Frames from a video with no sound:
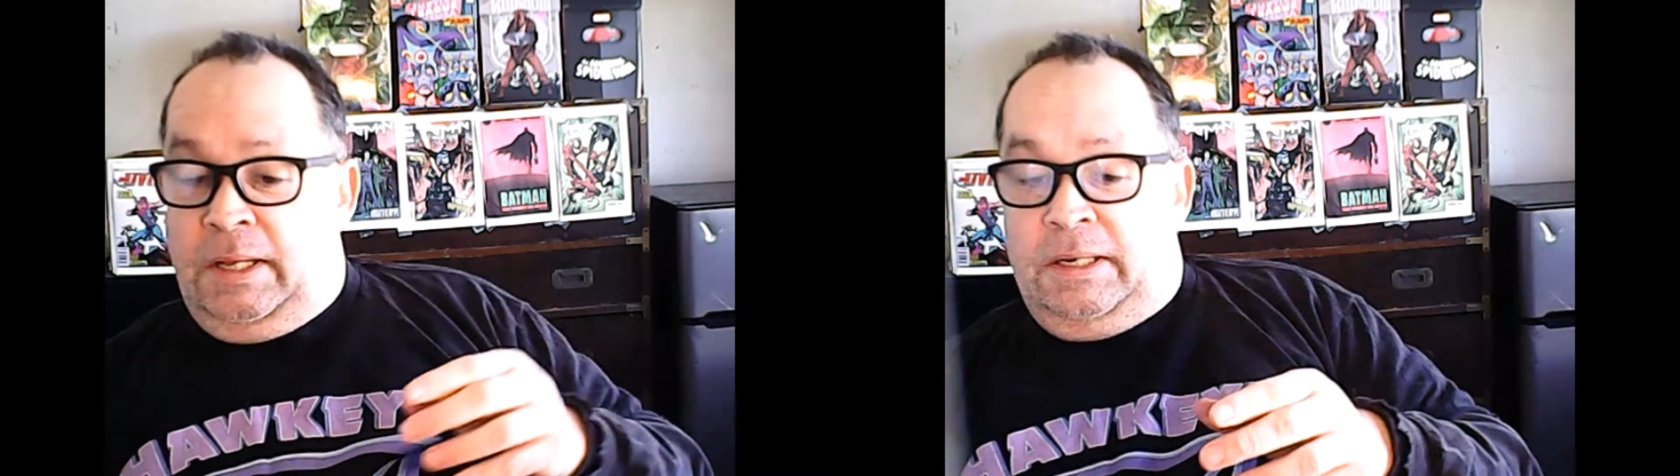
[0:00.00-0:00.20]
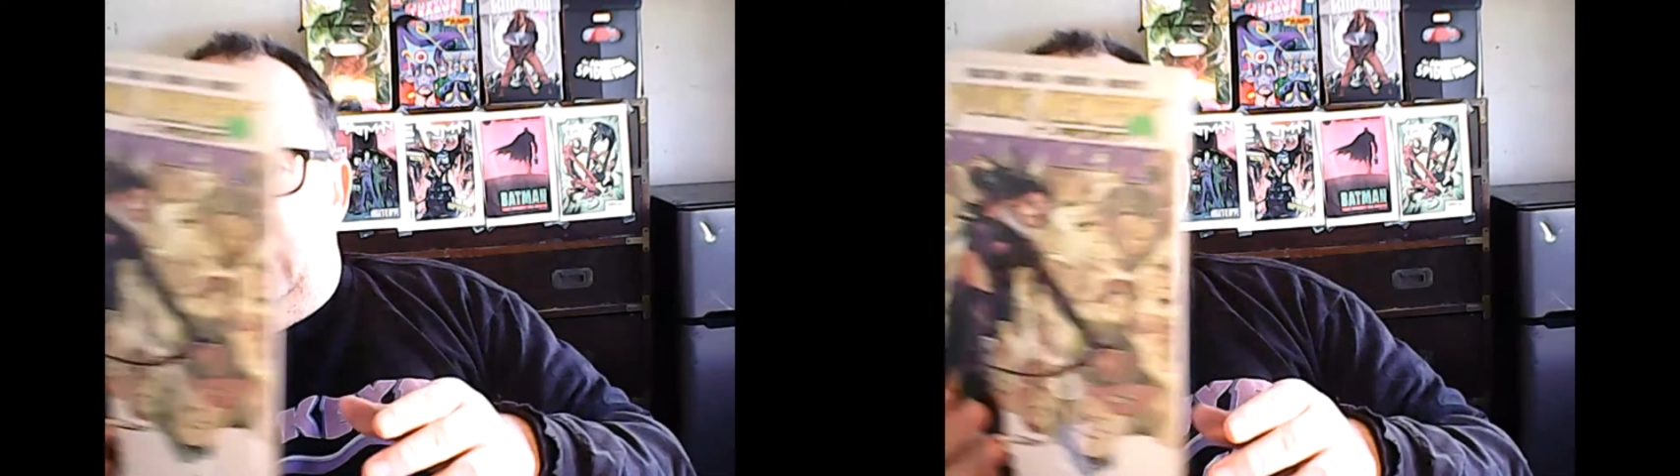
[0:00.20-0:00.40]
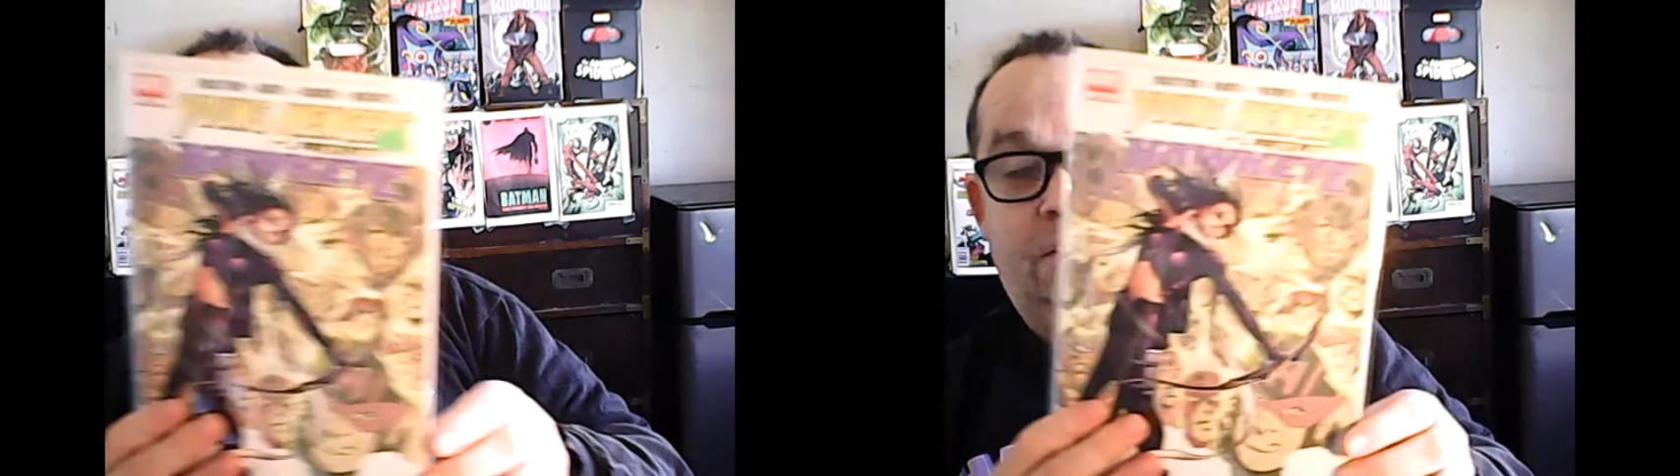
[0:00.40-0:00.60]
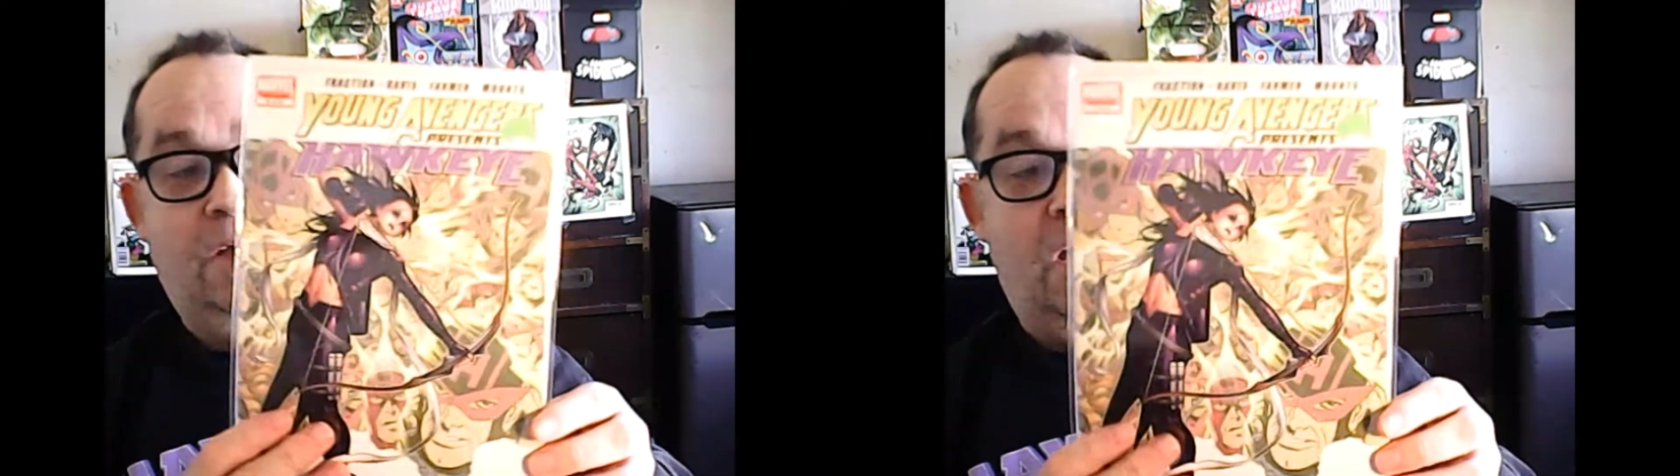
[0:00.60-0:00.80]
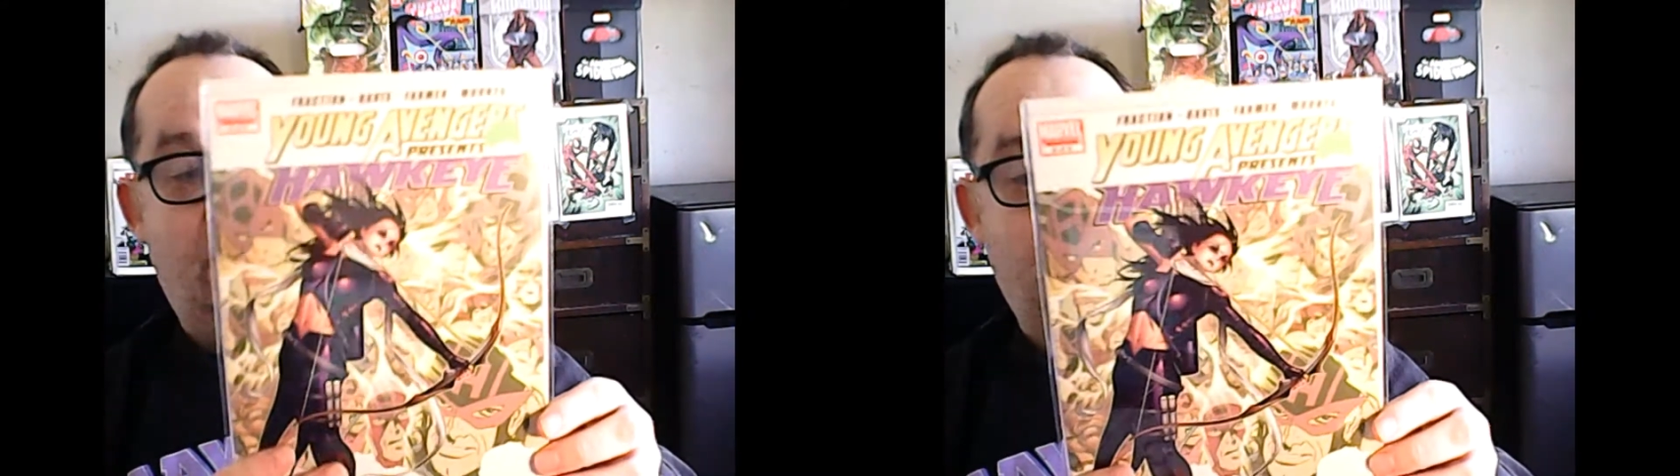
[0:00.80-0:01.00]
Next
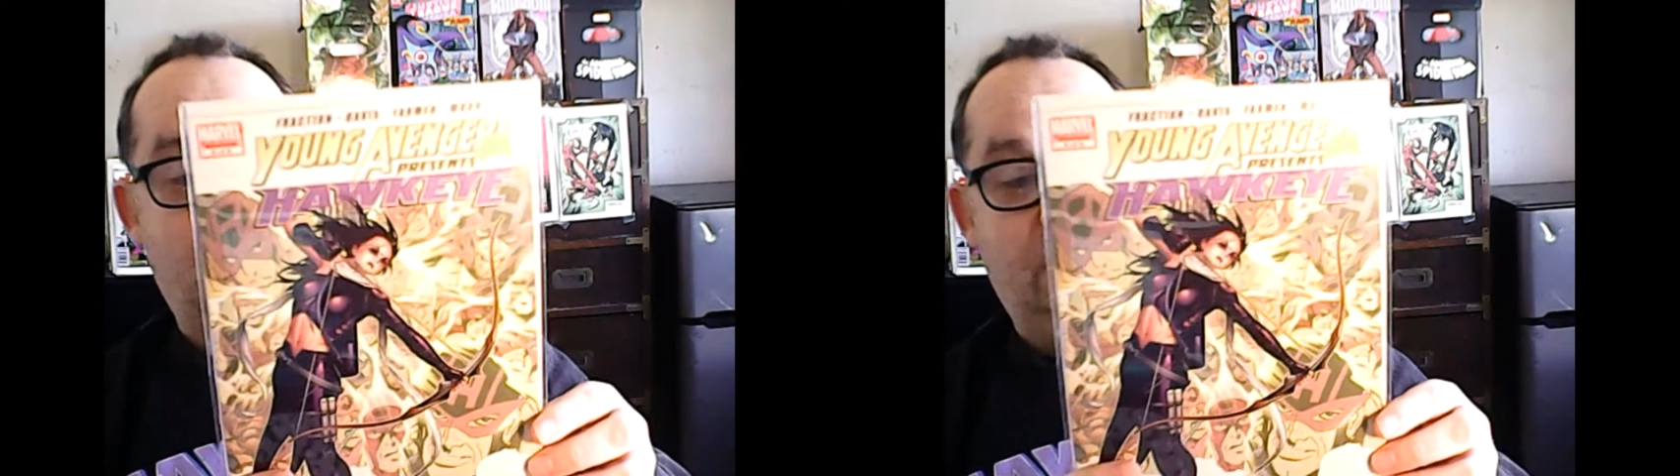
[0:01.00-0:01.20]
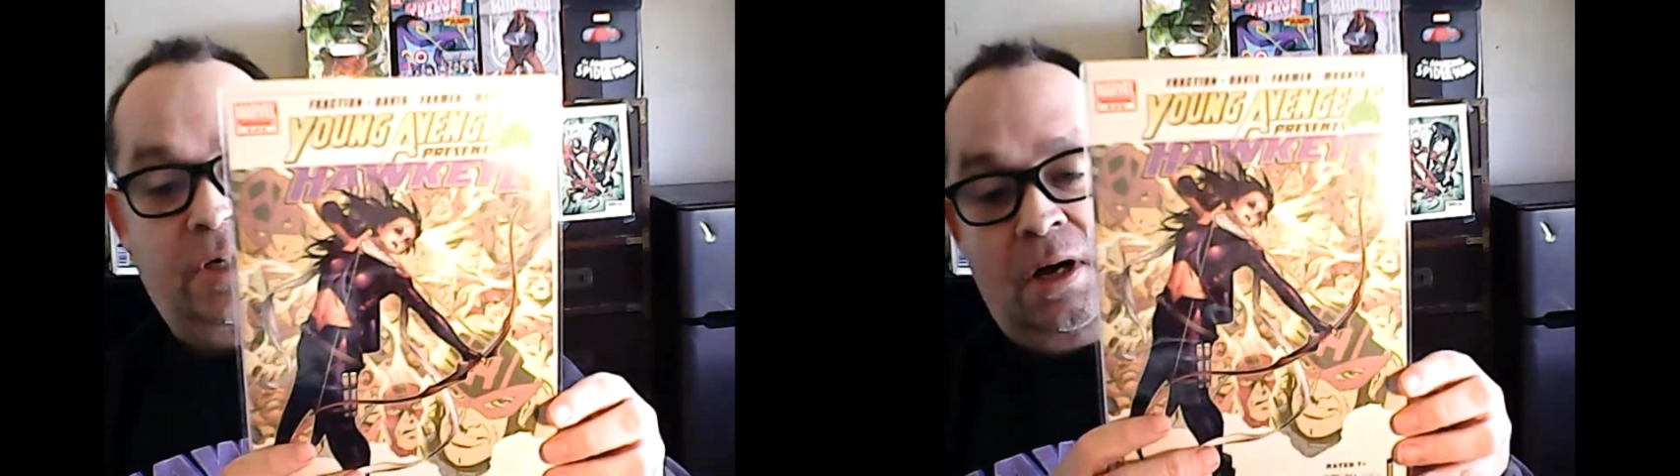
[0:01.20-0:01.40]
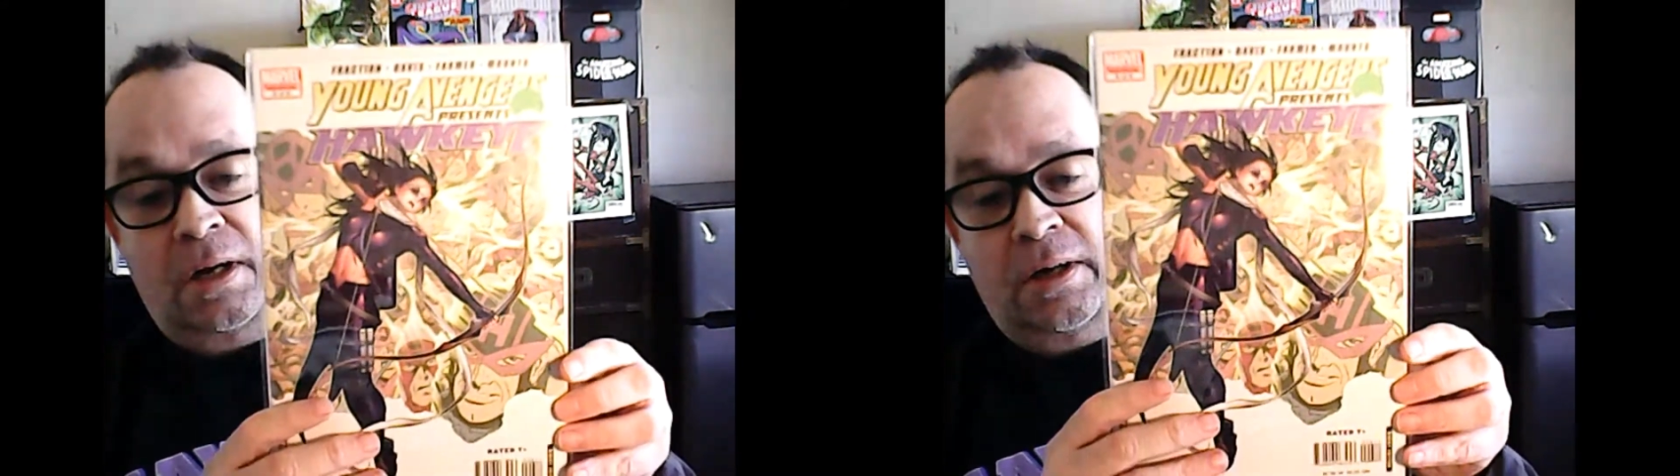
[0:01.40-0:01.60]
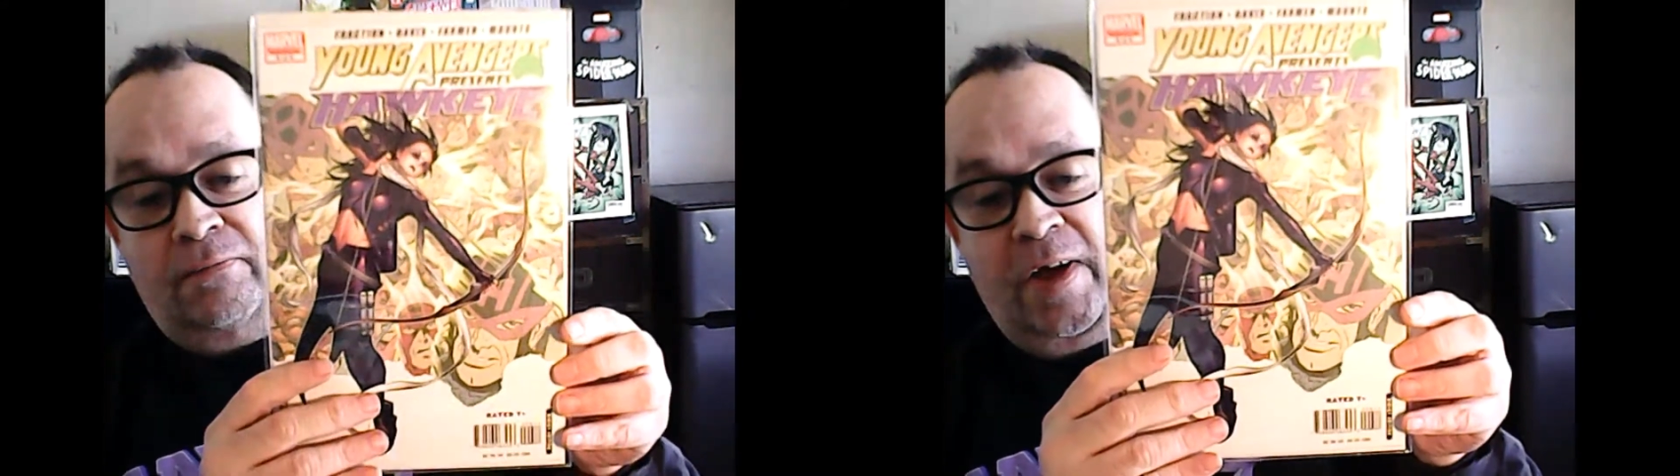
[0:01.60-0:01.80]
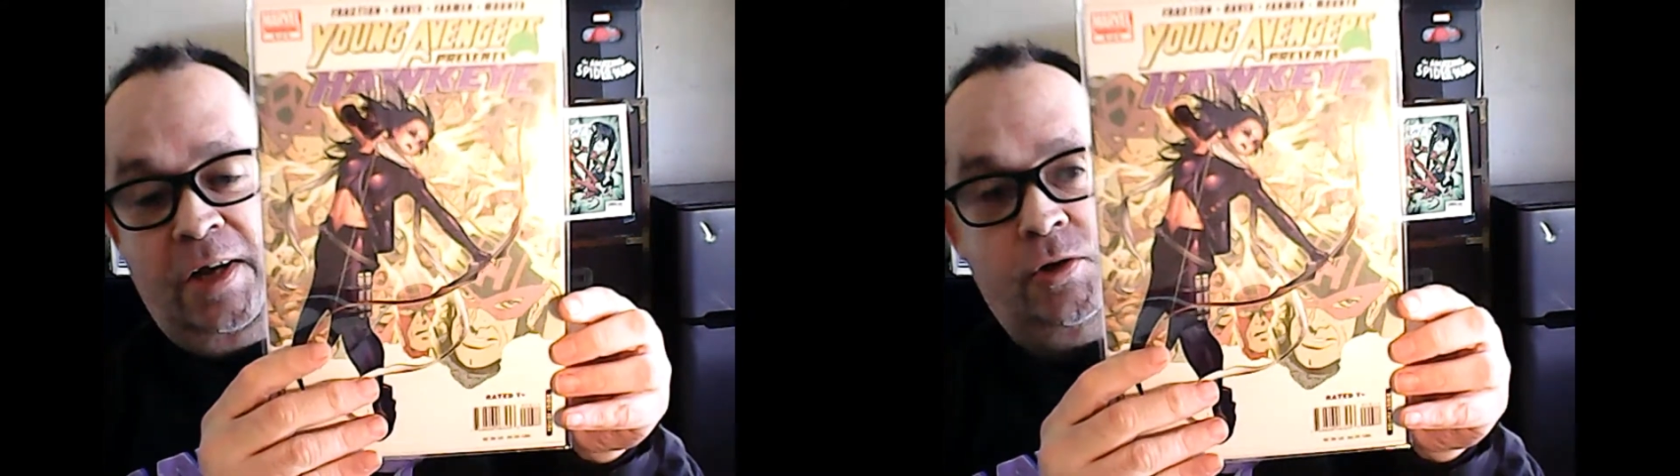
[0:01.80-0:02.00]
up, Young
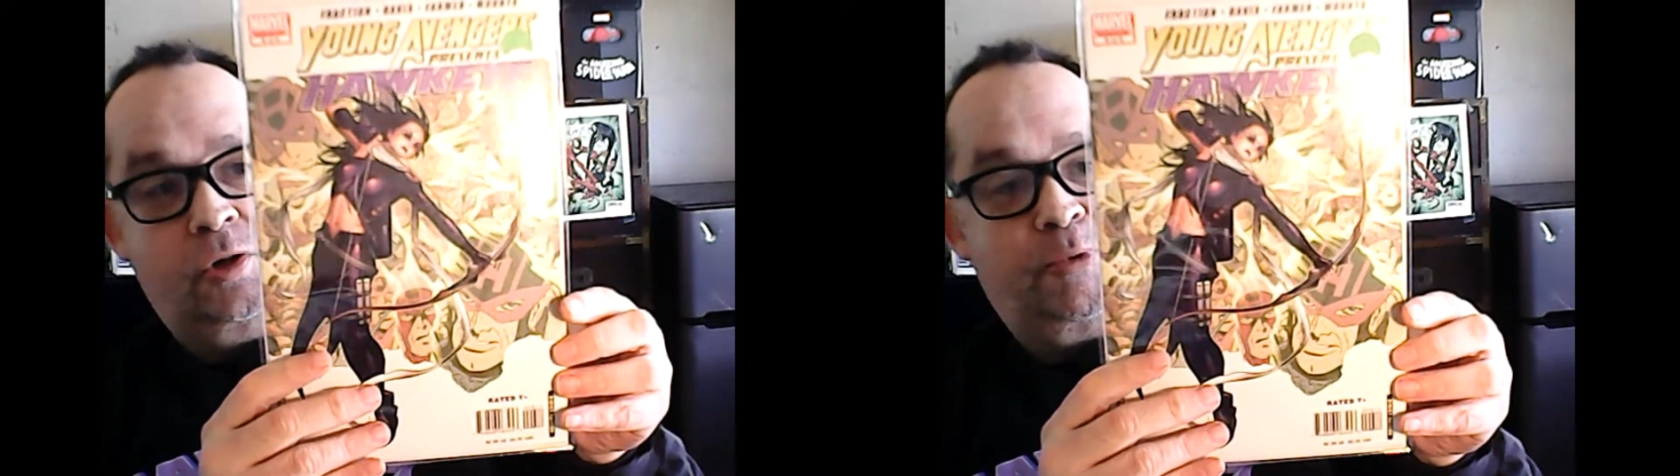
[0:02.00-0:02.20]
Avengers